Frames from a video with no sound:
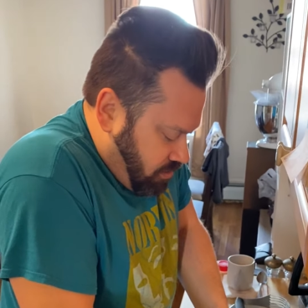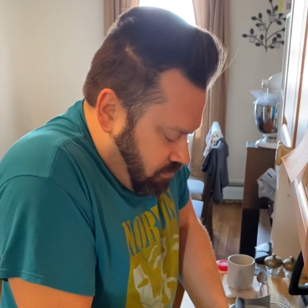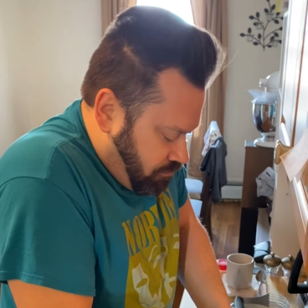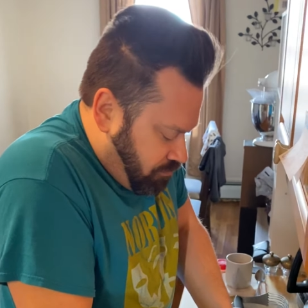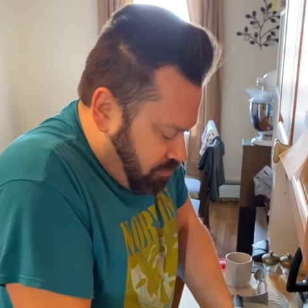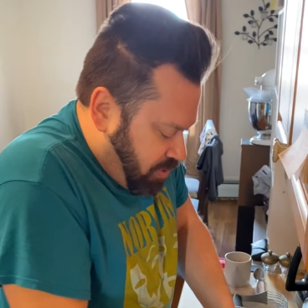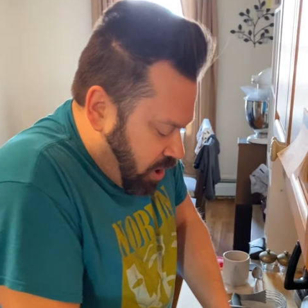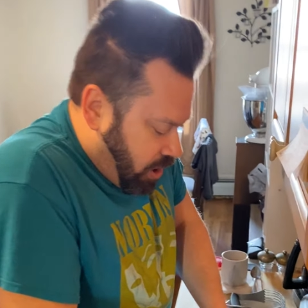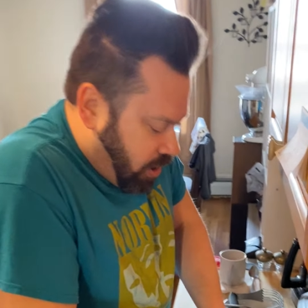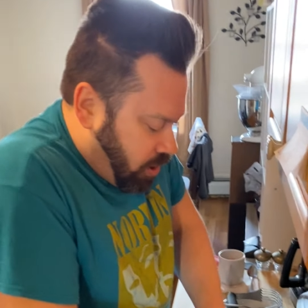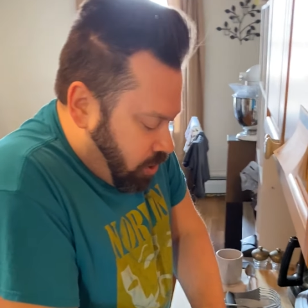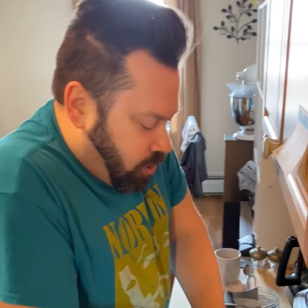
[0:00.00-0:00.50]

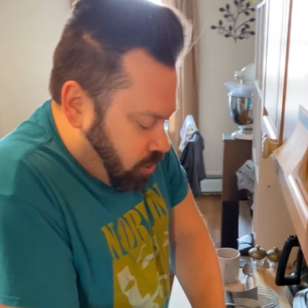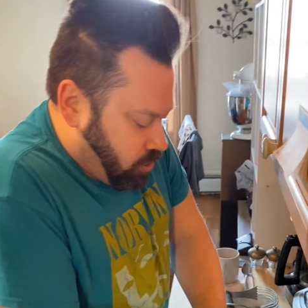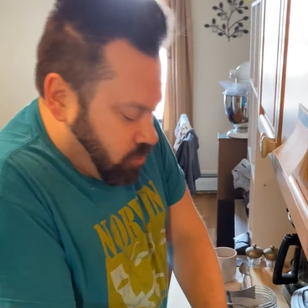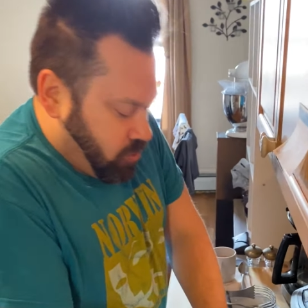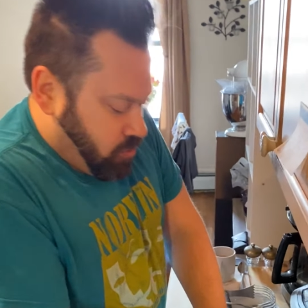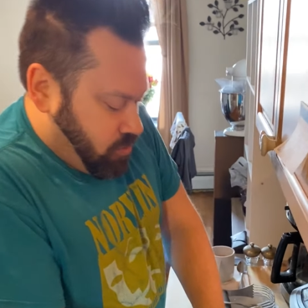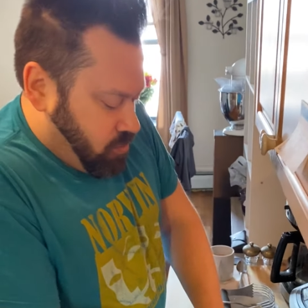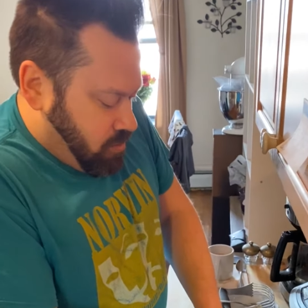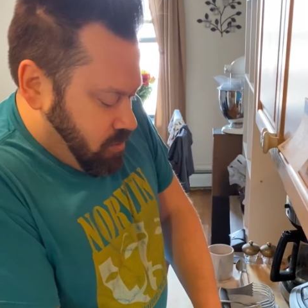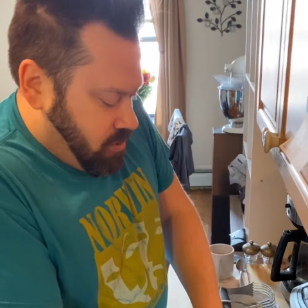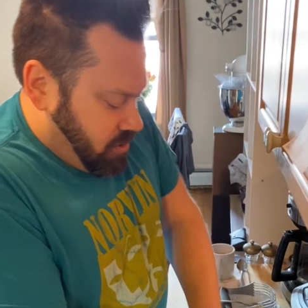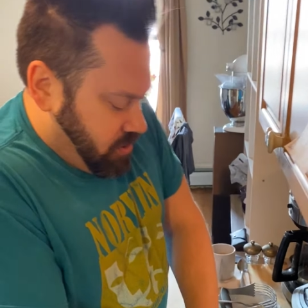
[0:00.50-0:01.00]
ball,
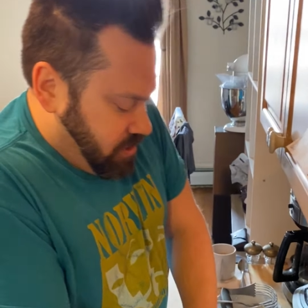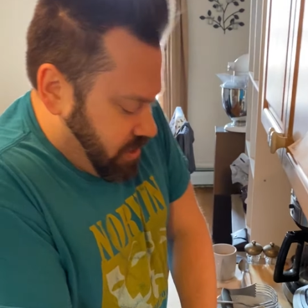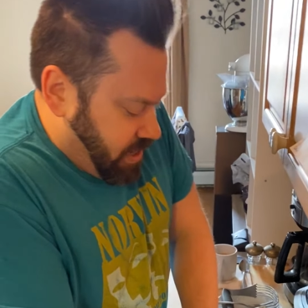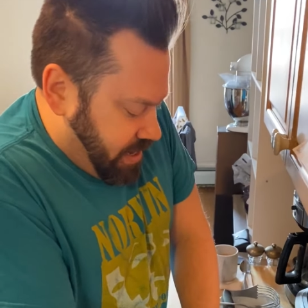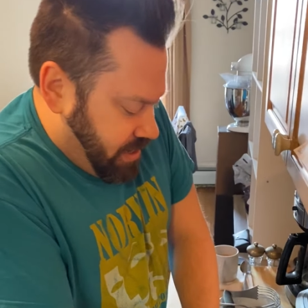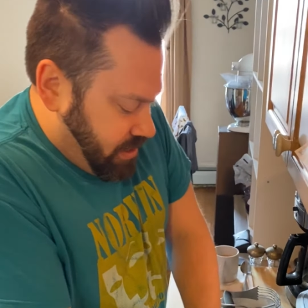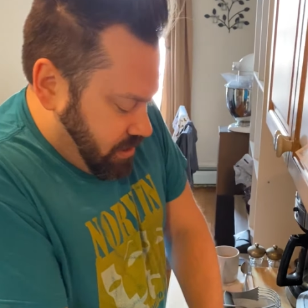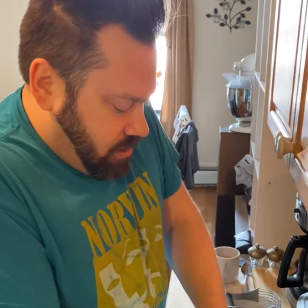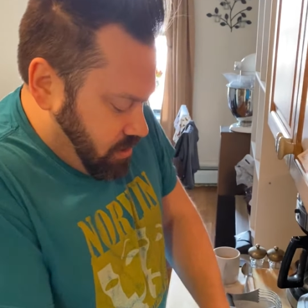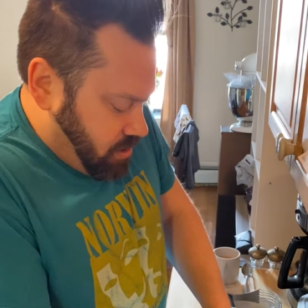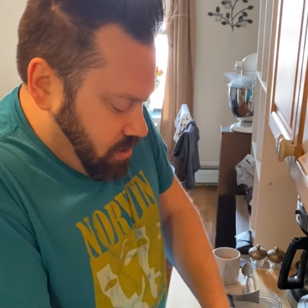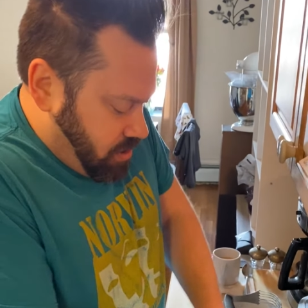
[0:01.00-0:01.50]
or
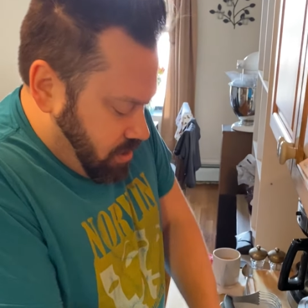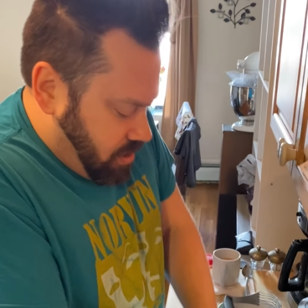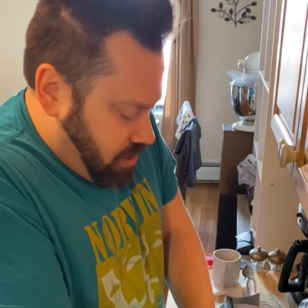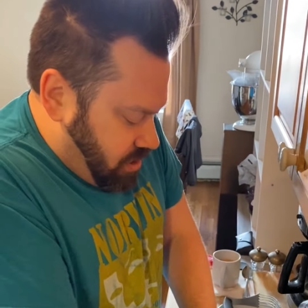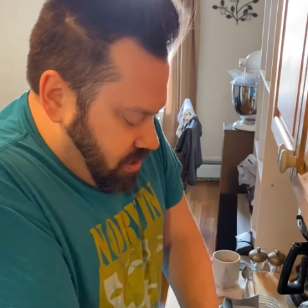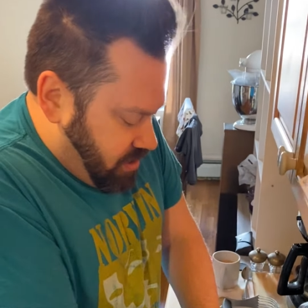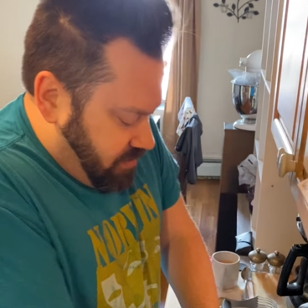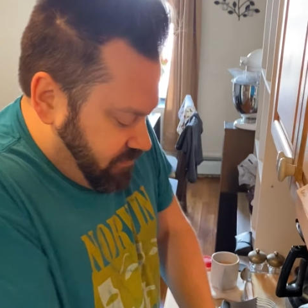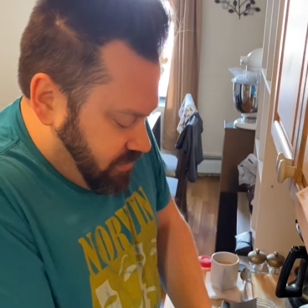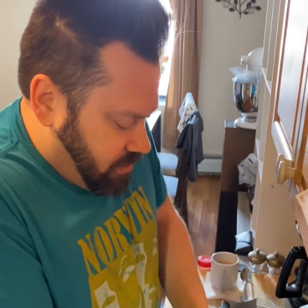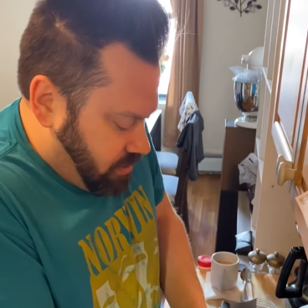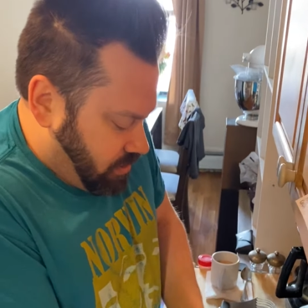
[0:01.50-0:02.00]
like
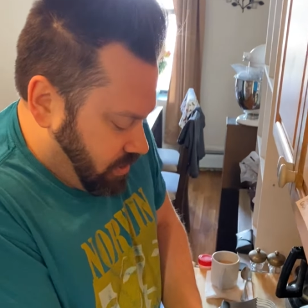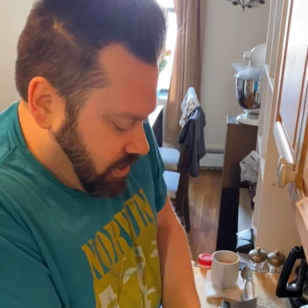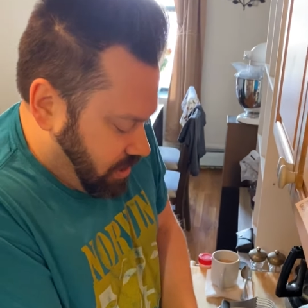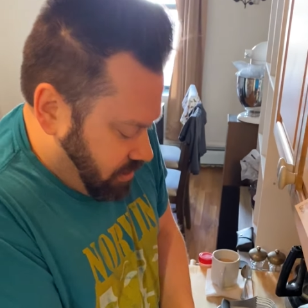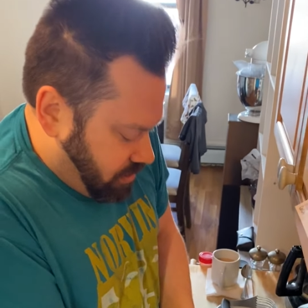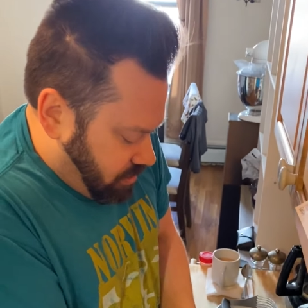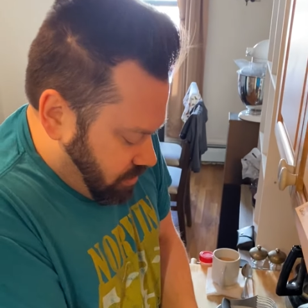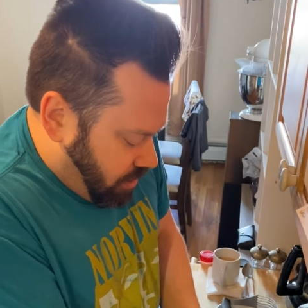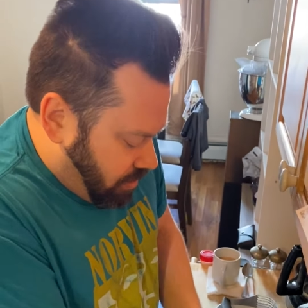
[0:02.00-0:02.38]
even like